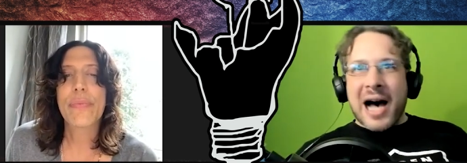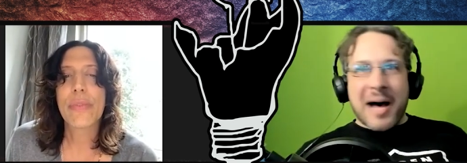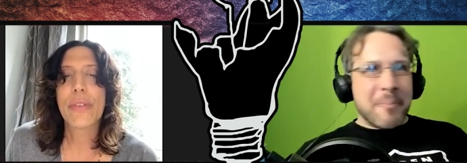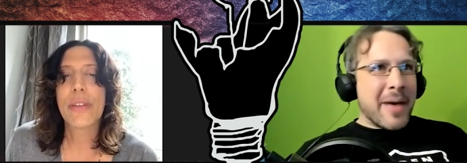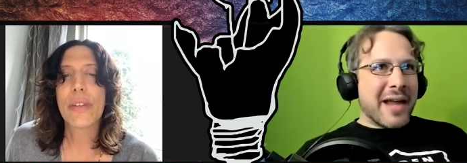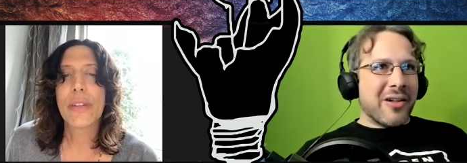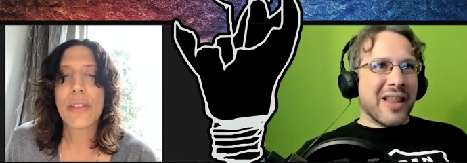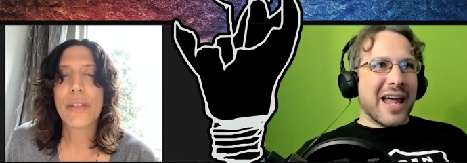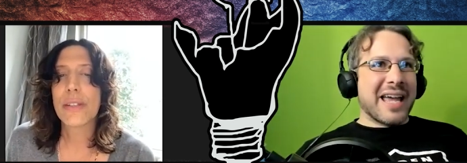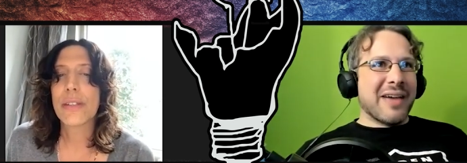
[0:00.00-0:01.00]
Speaker 1: hop, metal,
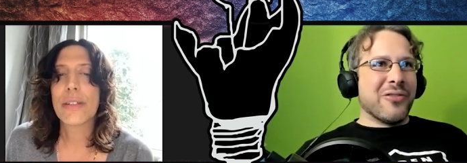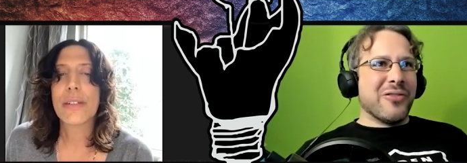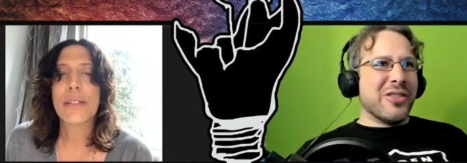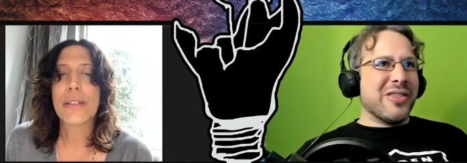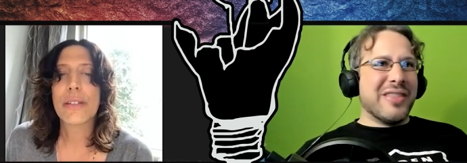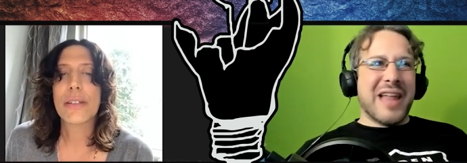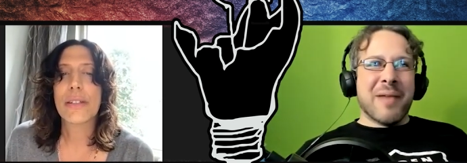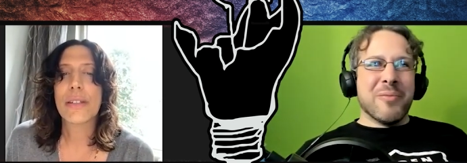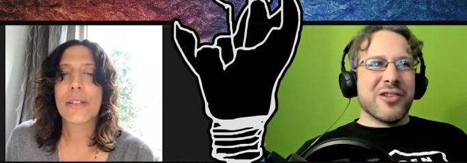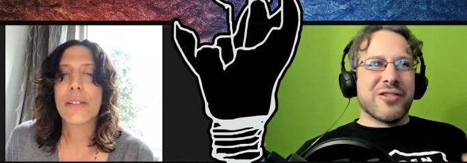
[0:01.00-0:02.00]
like if
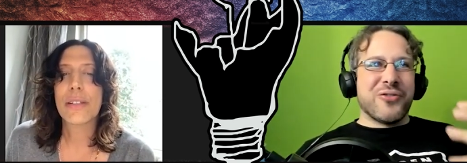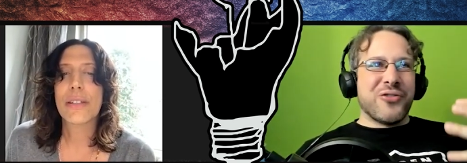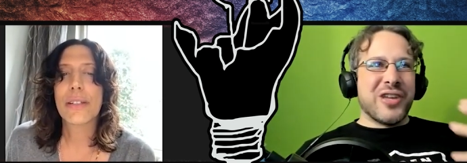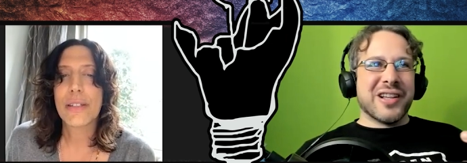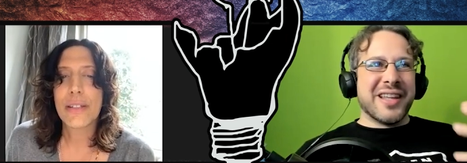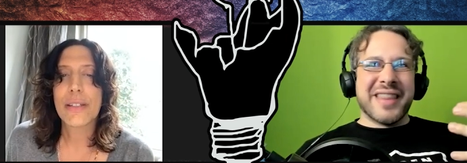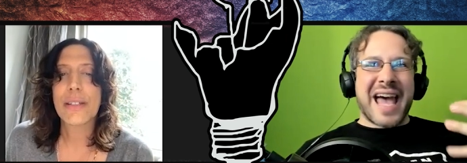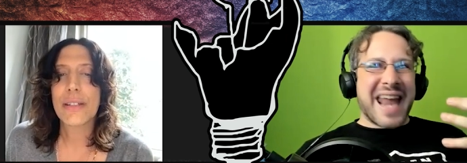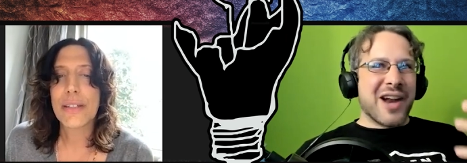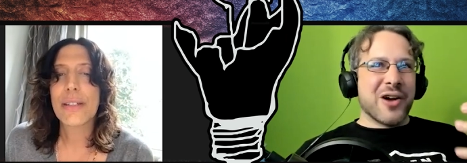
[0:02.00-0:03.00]
I'm just feeling
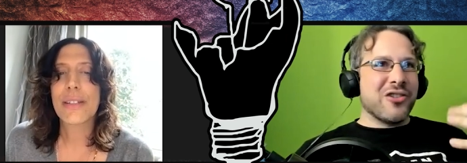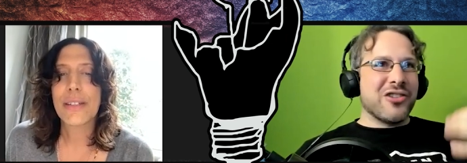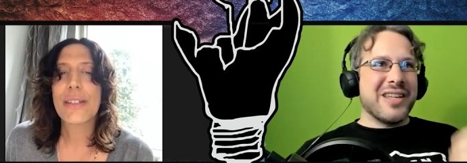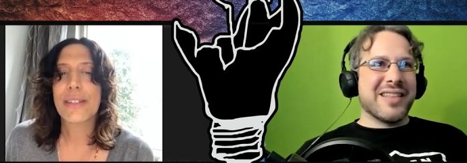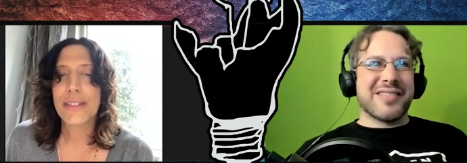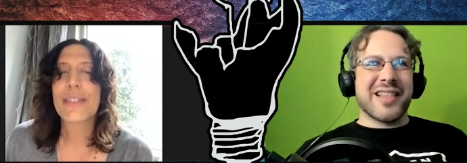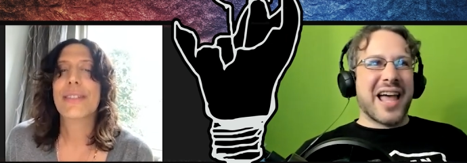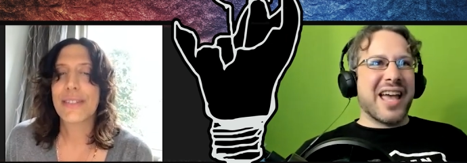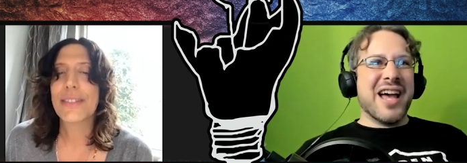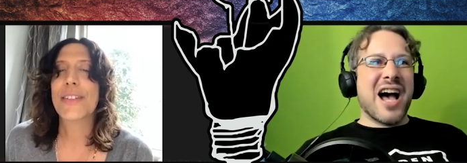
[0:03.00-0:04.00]
that energy, it's
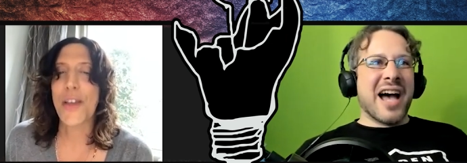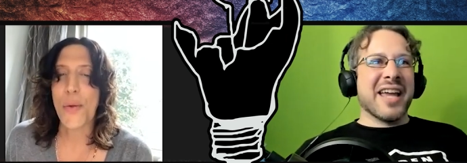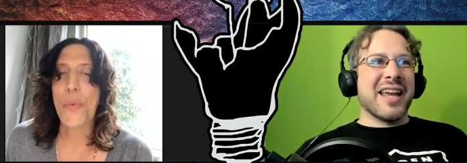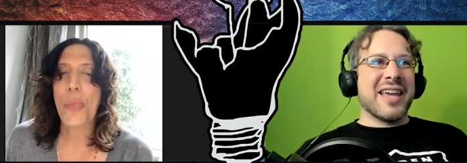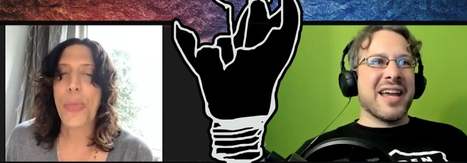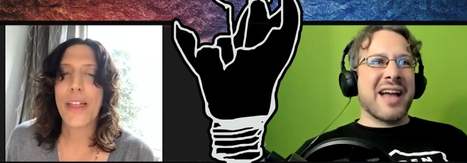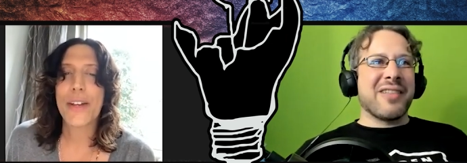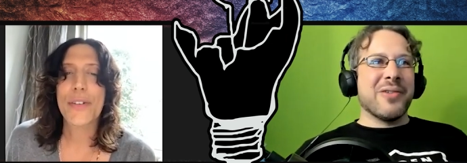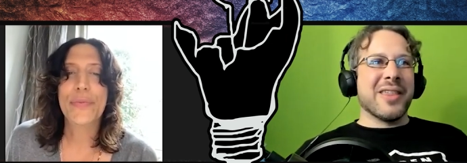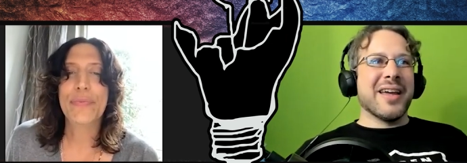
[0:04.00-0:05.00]
like yeah. I'm gonna
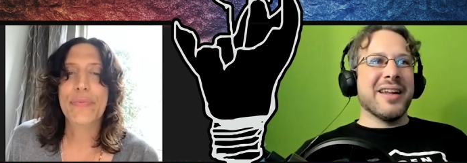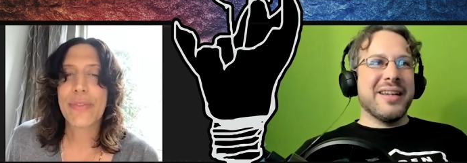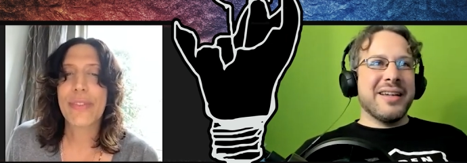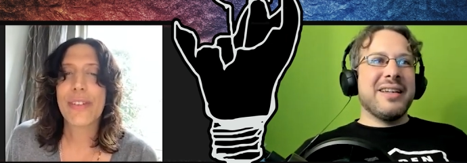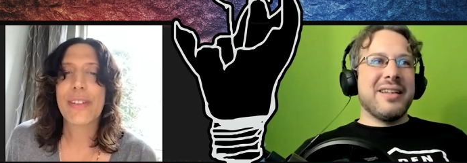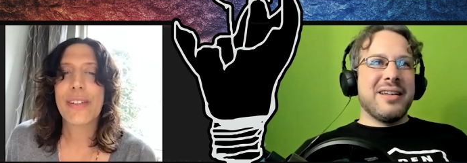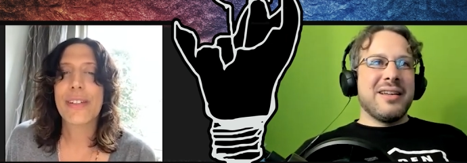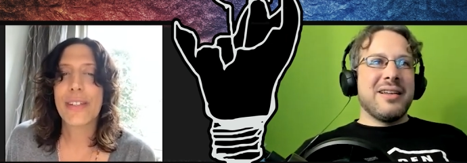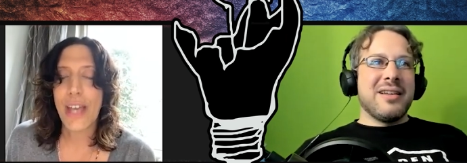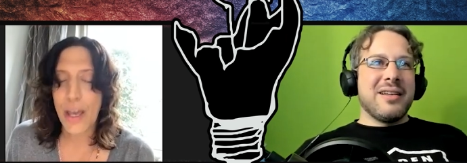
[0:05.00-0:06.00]
connect with it.
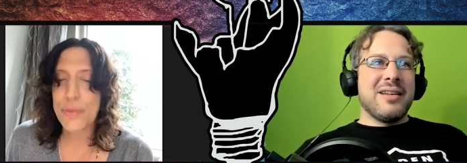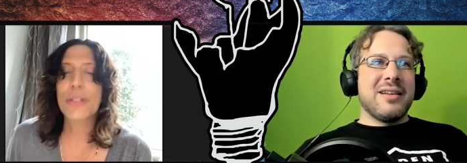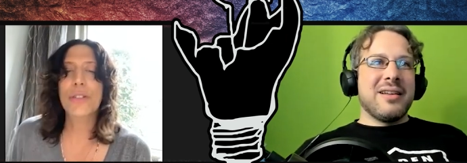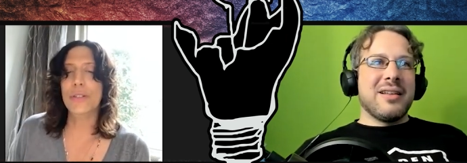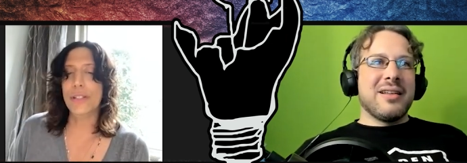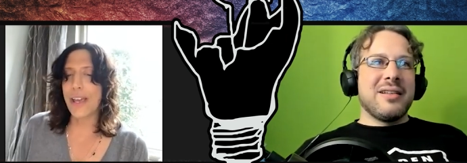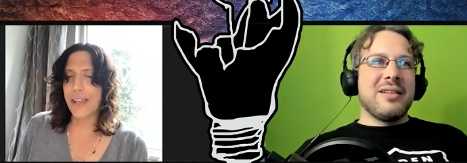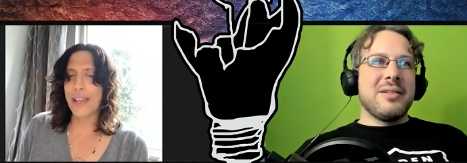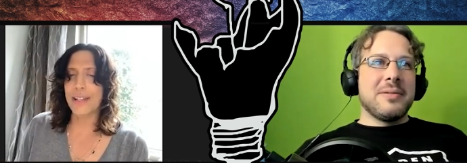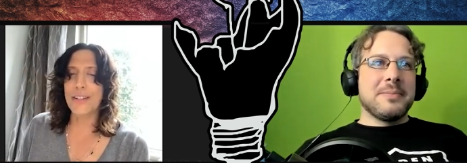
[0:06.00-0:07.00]
Speaker 2: Absolutely. Yeah,
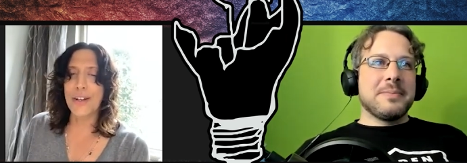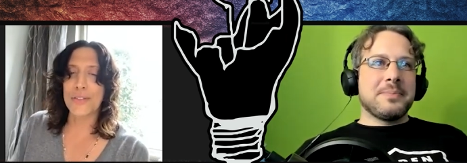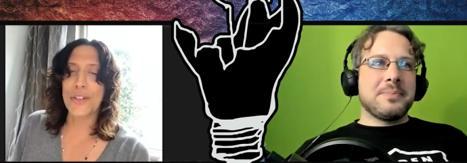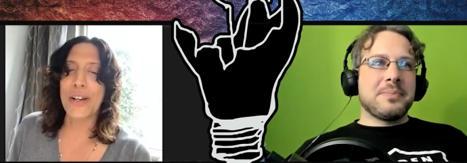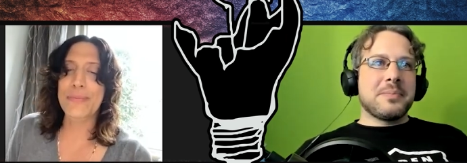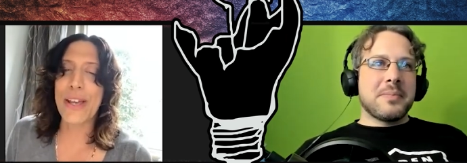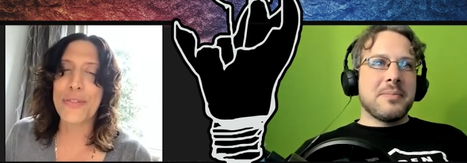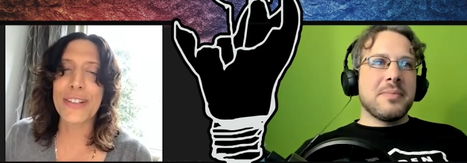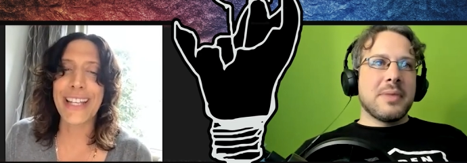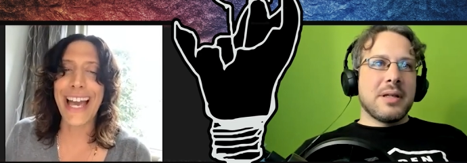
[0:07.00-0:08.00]
yeah. No, no, I'm
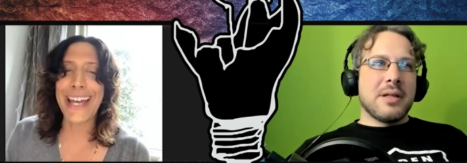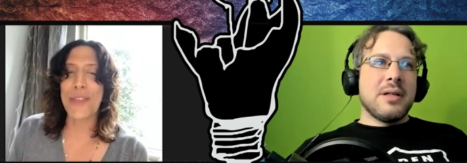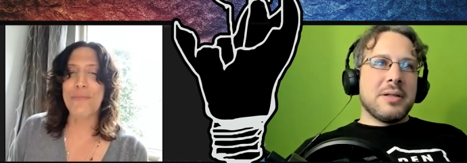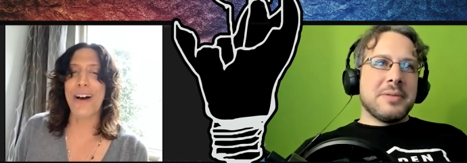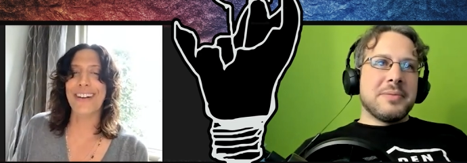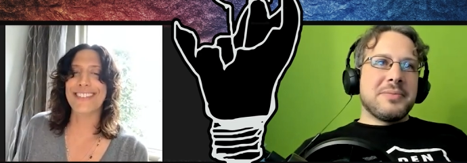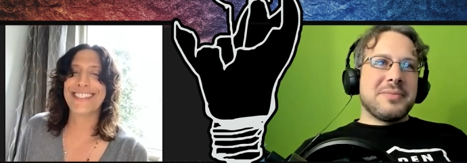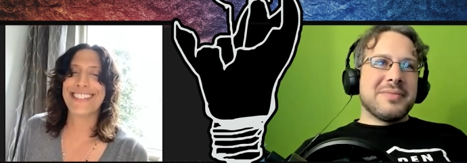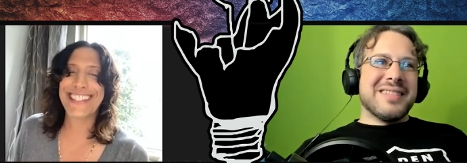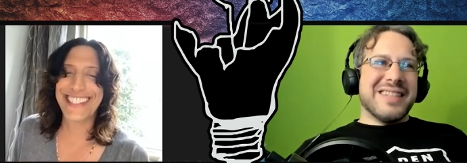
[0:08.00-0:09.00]
definitely out of the box.
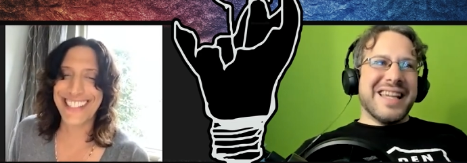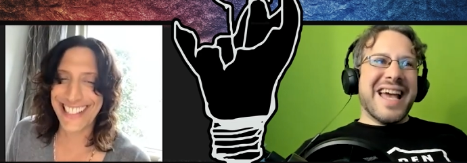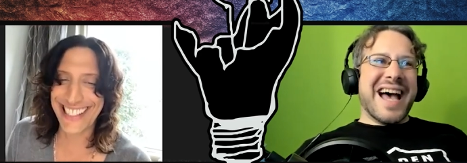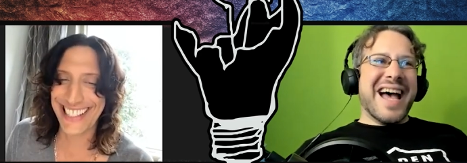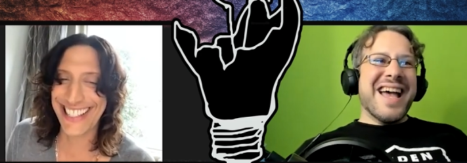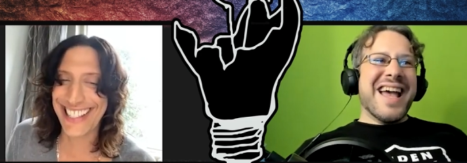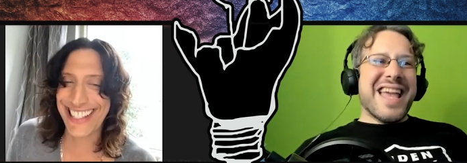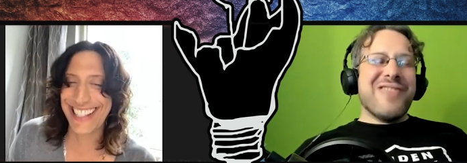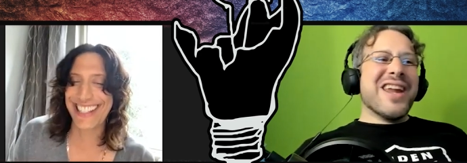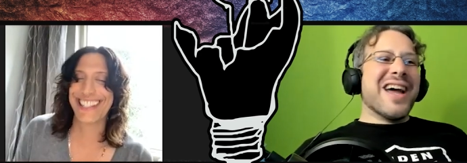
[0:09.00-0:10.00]
Speaker 1: yeah.
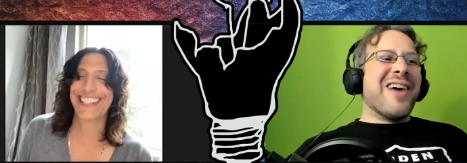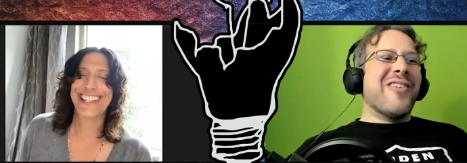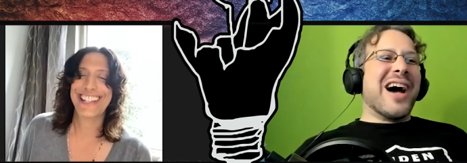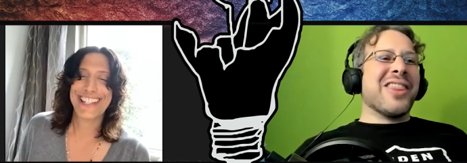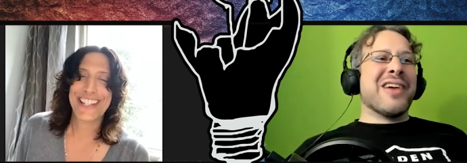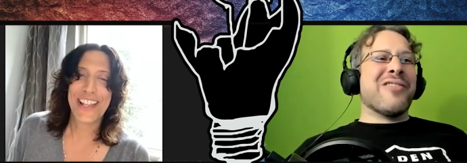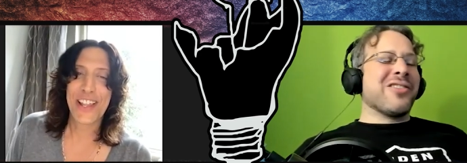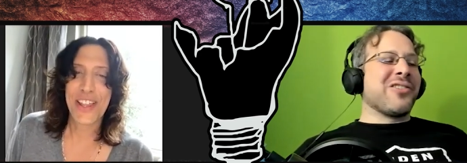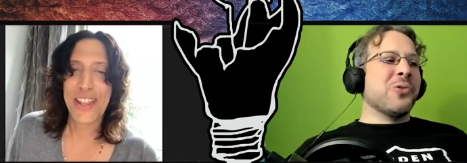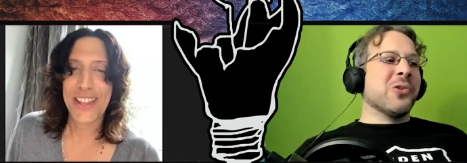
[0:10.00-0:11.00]
Even um I think
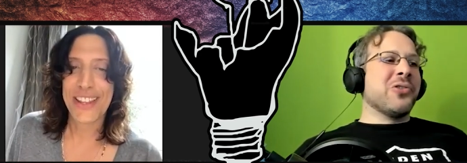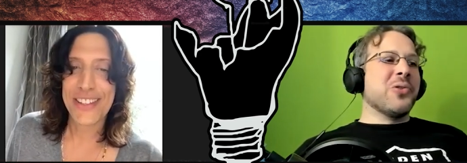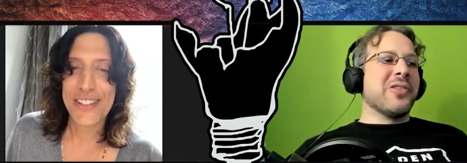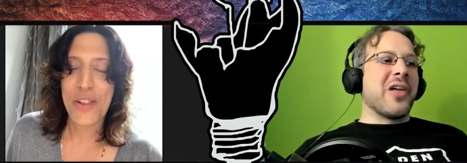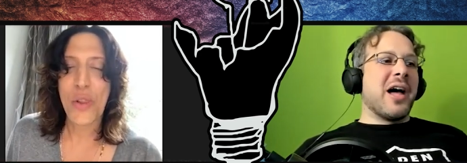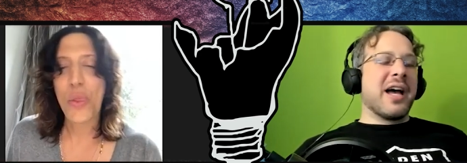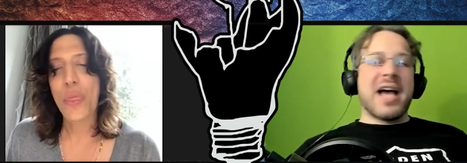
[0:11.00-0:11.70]
what's cool too is uh